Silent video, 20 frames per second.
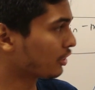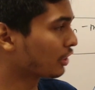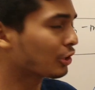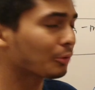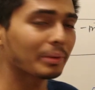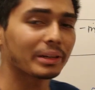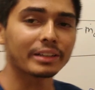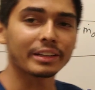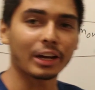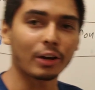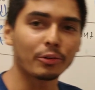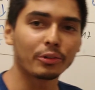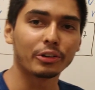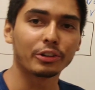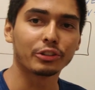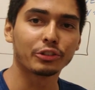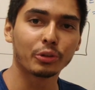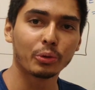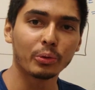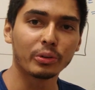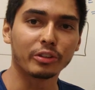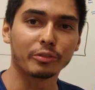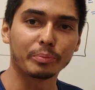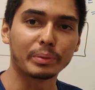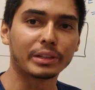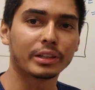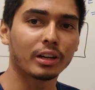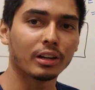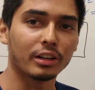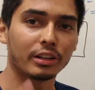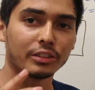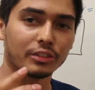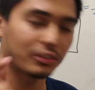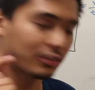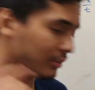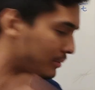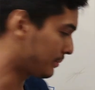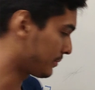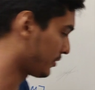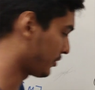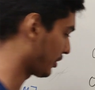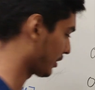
a little bit counterintuitive because,